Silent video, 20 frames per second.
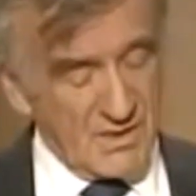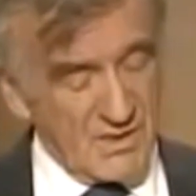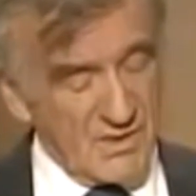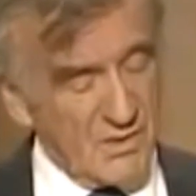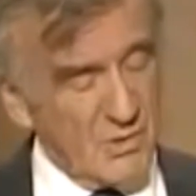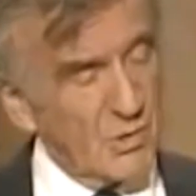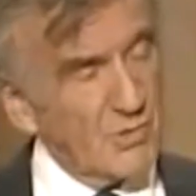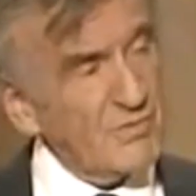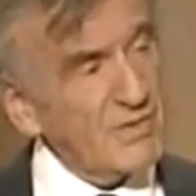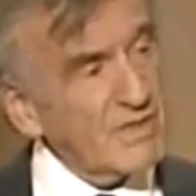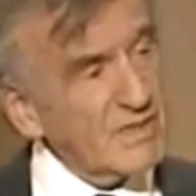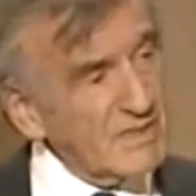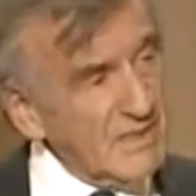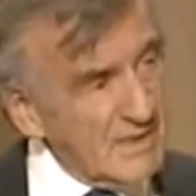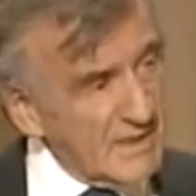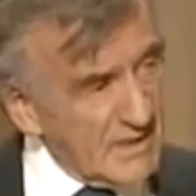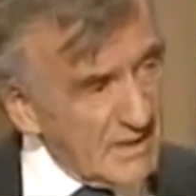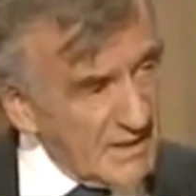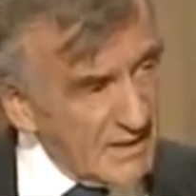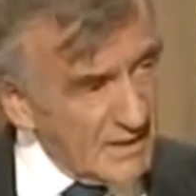Over
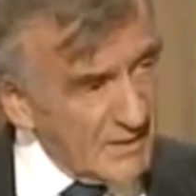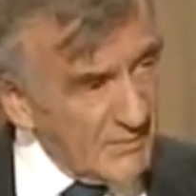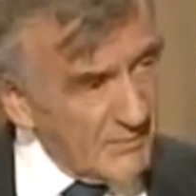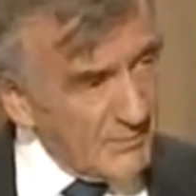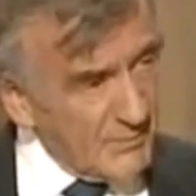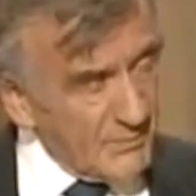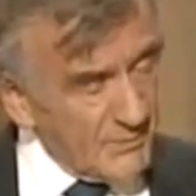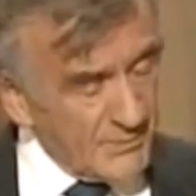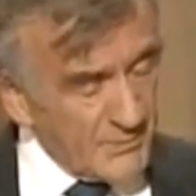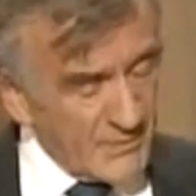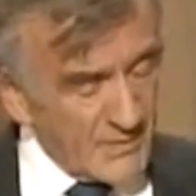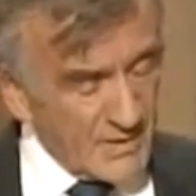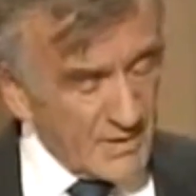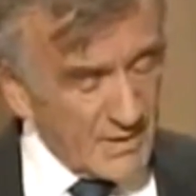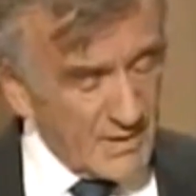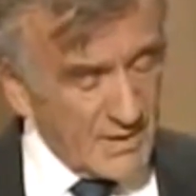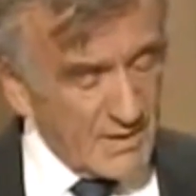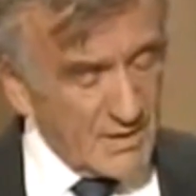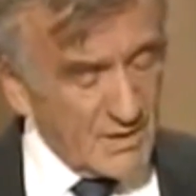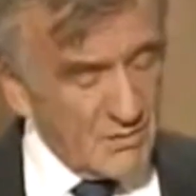there,
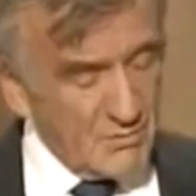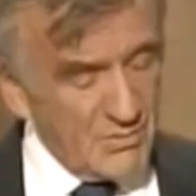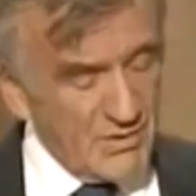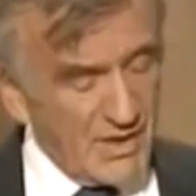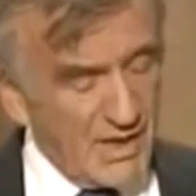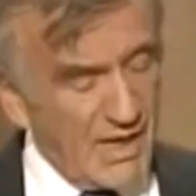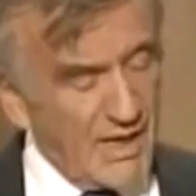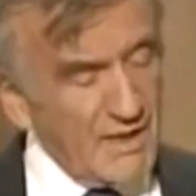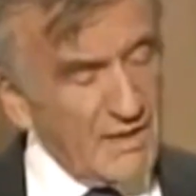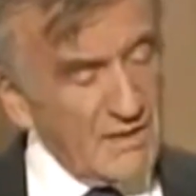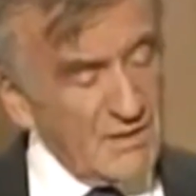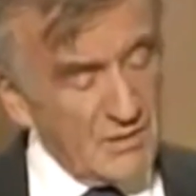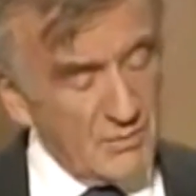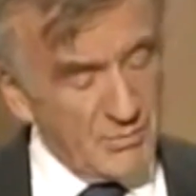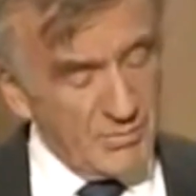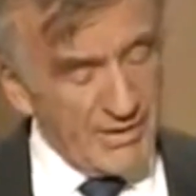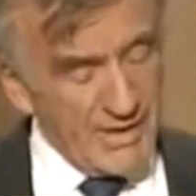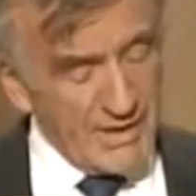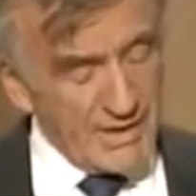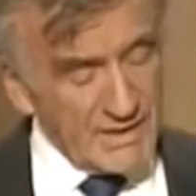behind the
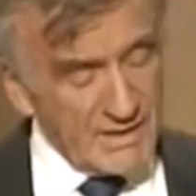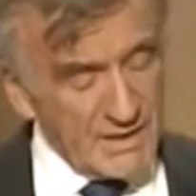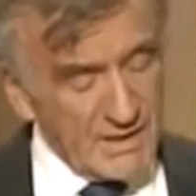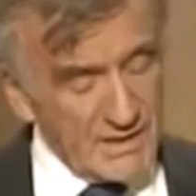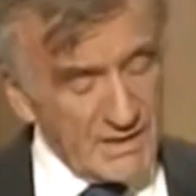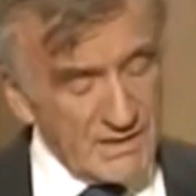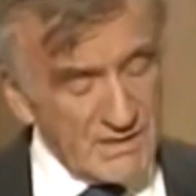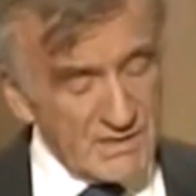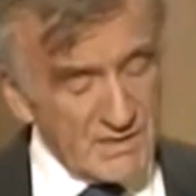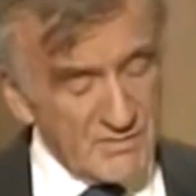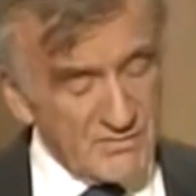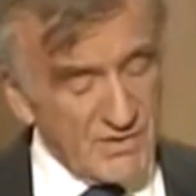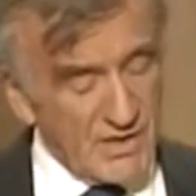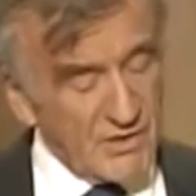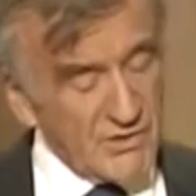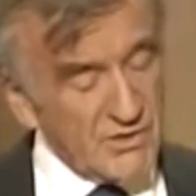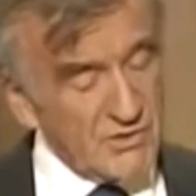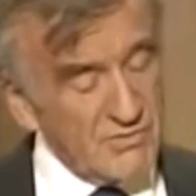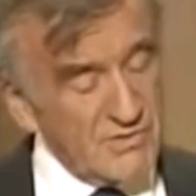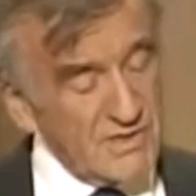black gates of
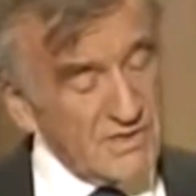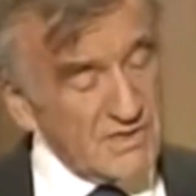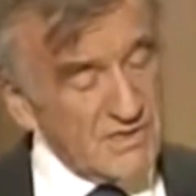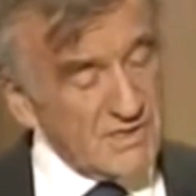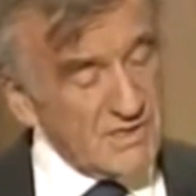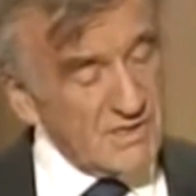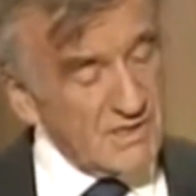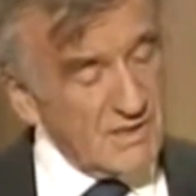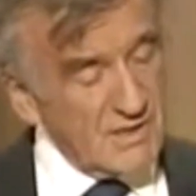Auschwitz,